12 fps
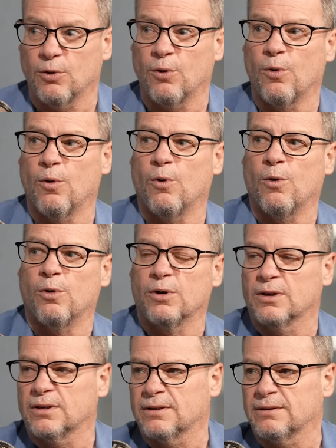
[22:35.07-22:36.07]
or
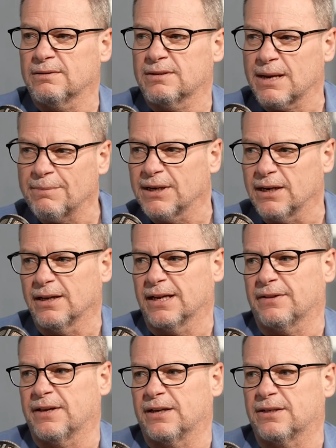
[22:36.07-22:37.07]
somebody
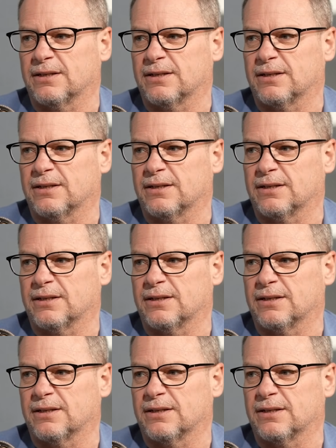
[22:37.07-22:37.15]
like that.